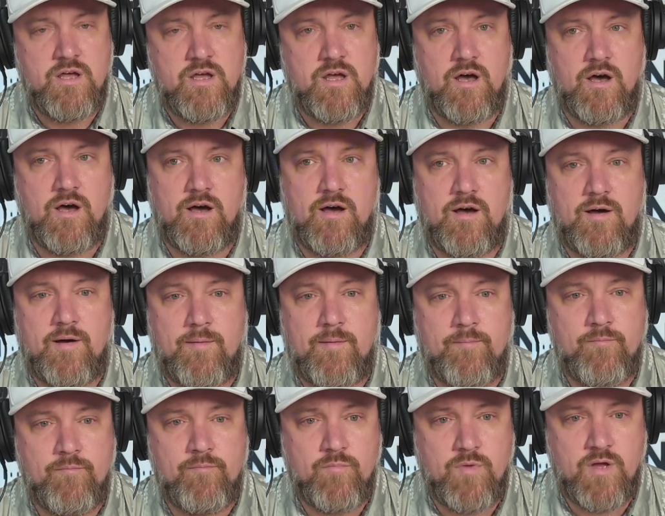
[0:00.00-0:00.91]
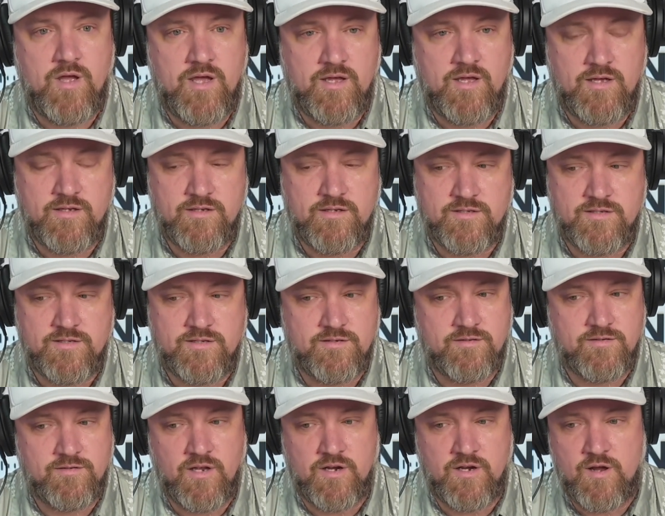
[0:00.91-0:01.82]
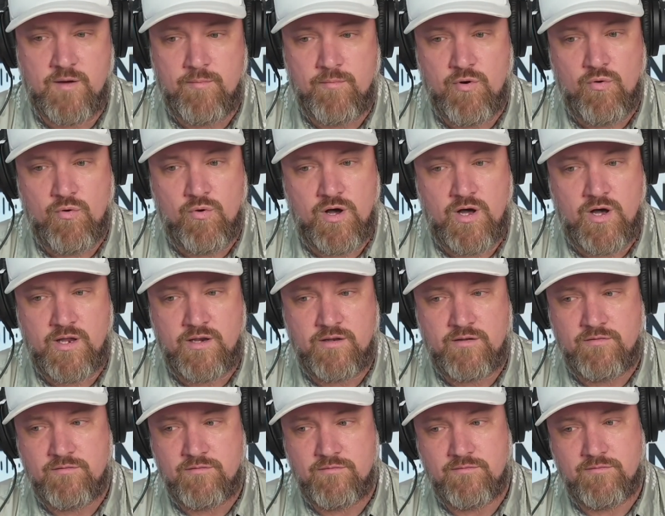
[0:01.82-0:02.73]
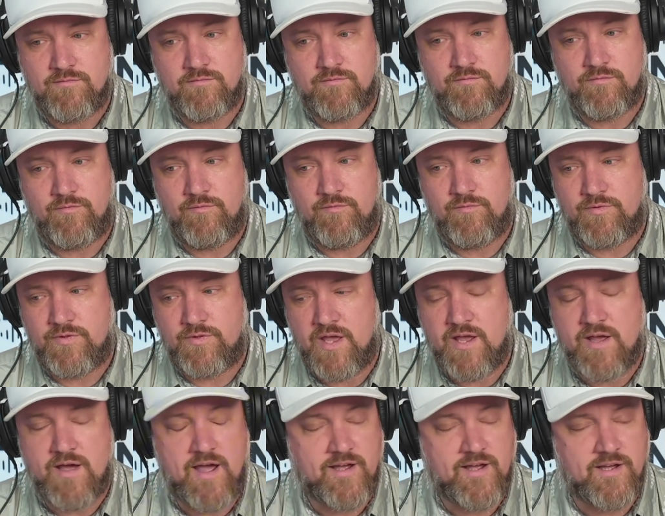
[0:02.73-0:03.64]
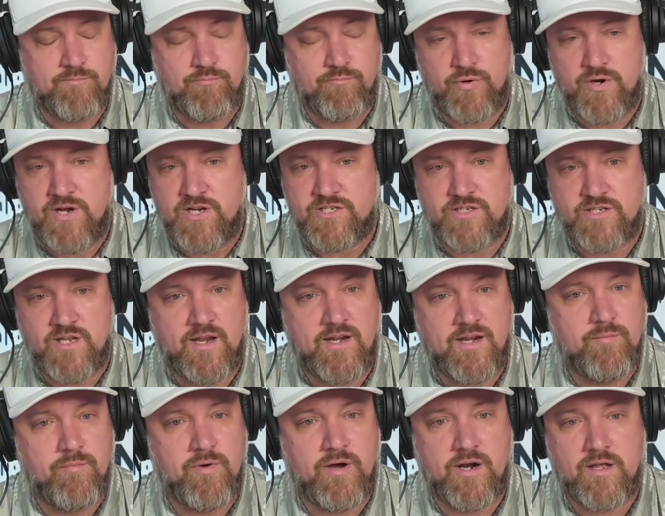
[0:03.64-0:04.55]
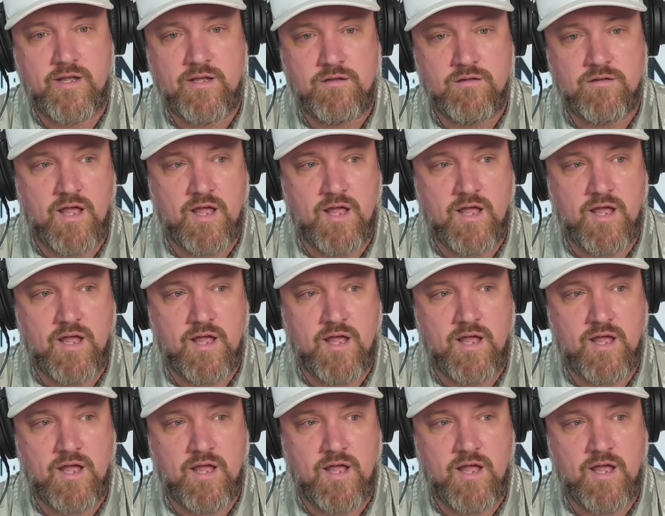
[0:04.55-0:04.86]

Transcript: is the number one thing I could preach to anybody.